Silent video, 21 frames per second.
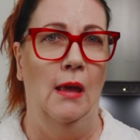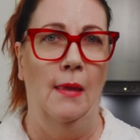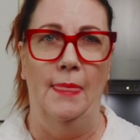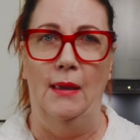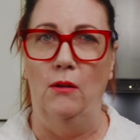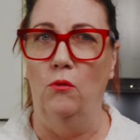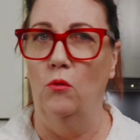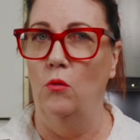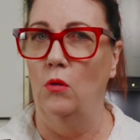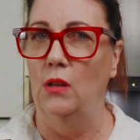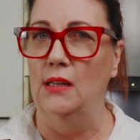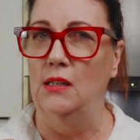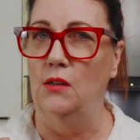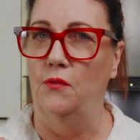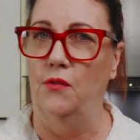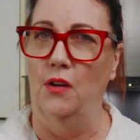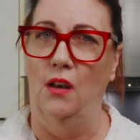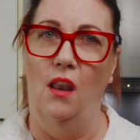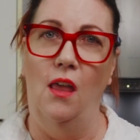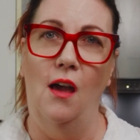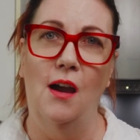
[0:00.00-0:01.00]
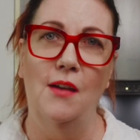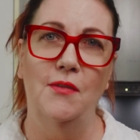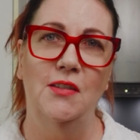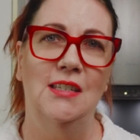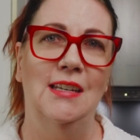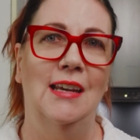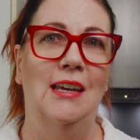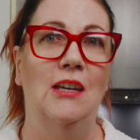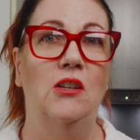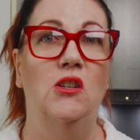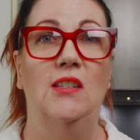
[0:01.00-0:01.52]
They're all at different life
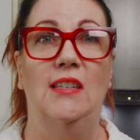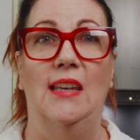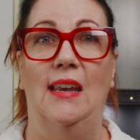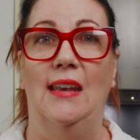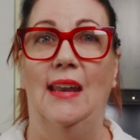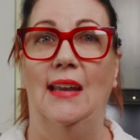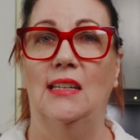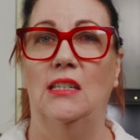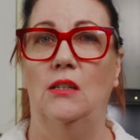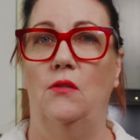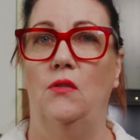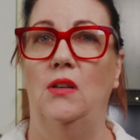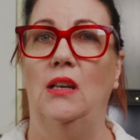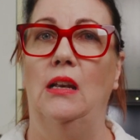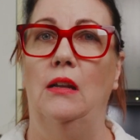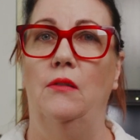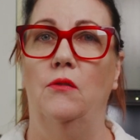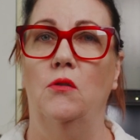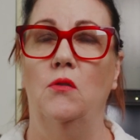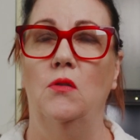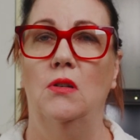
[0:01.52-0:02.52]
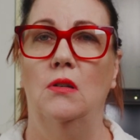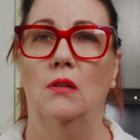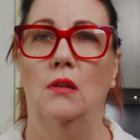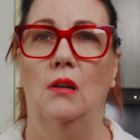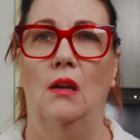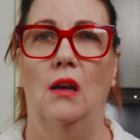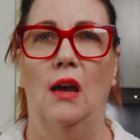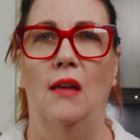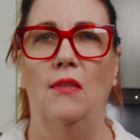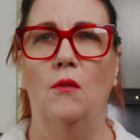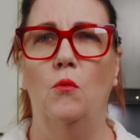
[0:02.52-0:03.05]
stages and activity levels.
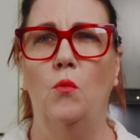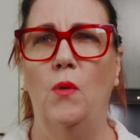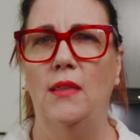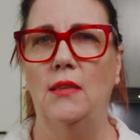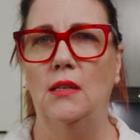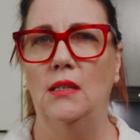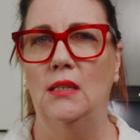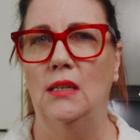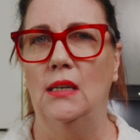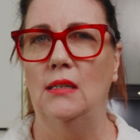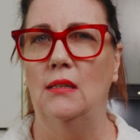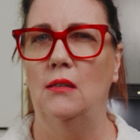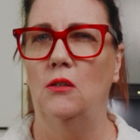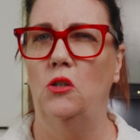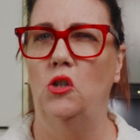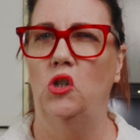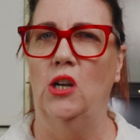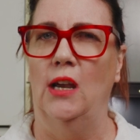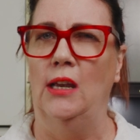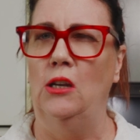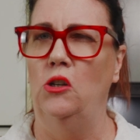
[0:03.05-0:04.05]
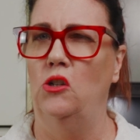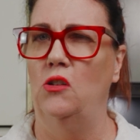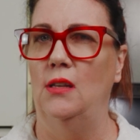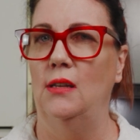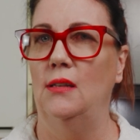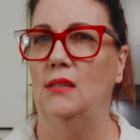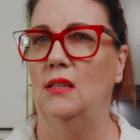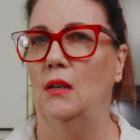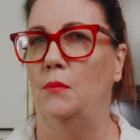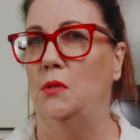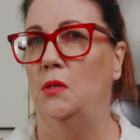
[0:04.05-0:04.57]
And the weather seasons change
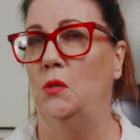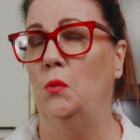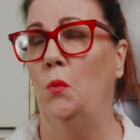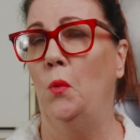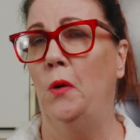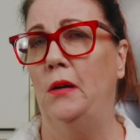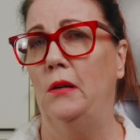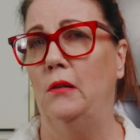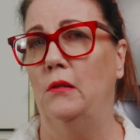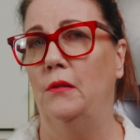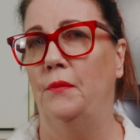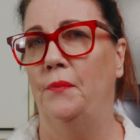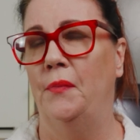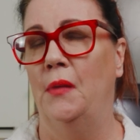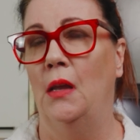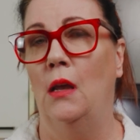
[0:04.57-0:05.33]
things up as well.